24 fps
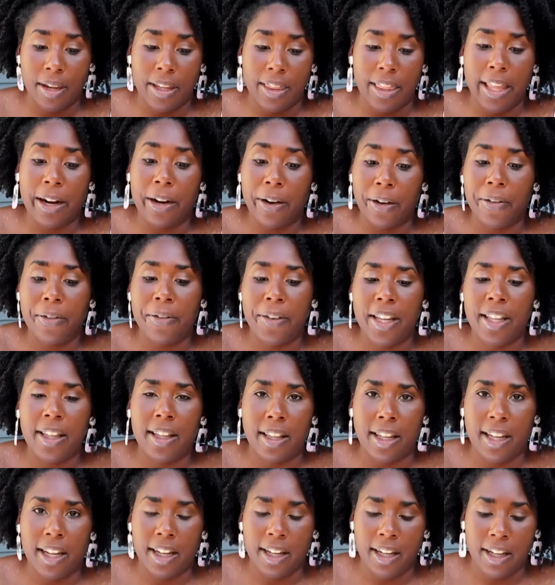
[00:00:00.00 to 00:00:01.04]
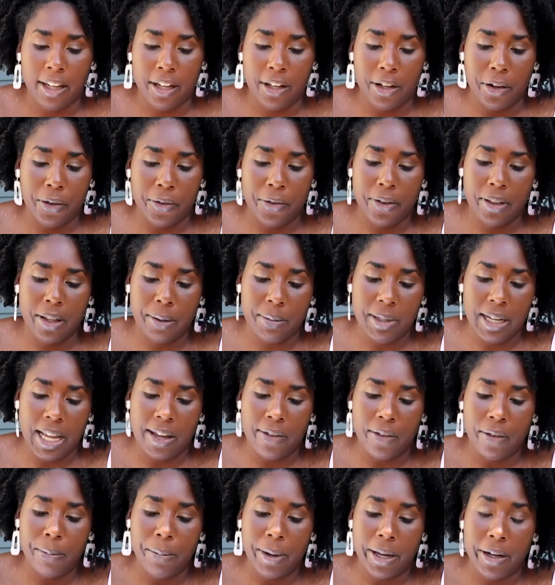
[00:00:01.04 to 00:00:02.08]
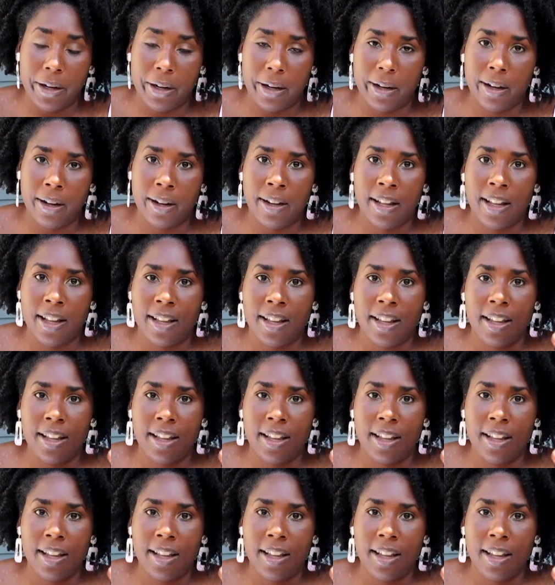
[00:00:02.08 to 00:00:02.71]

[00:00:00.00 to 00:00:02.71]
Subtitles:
they're feeling, for them to have a better